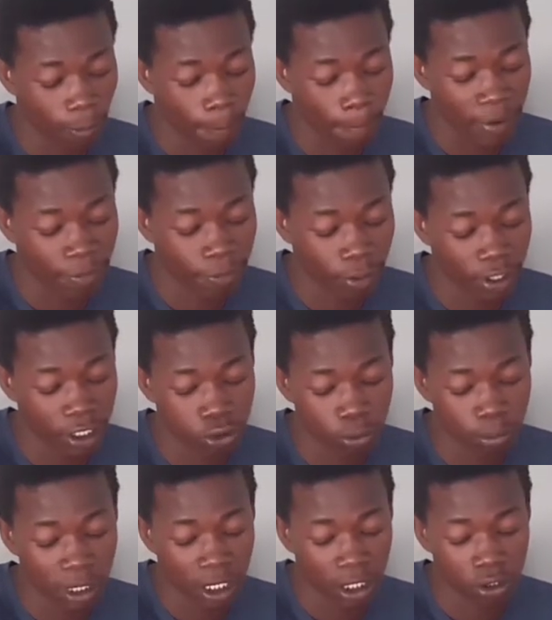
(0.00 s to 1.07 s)
before the 2
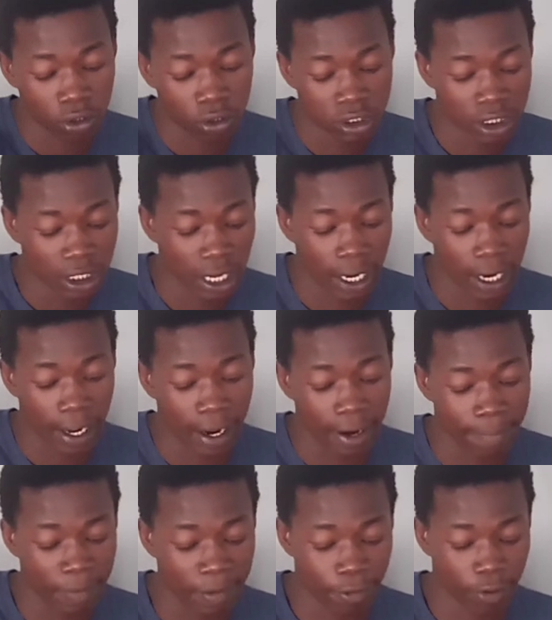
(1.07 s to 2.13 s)
black notes
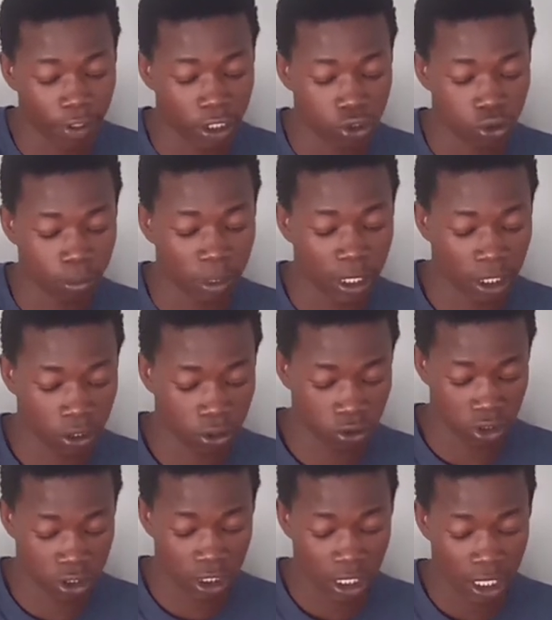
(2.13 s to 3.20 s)
and before the 2 black notes.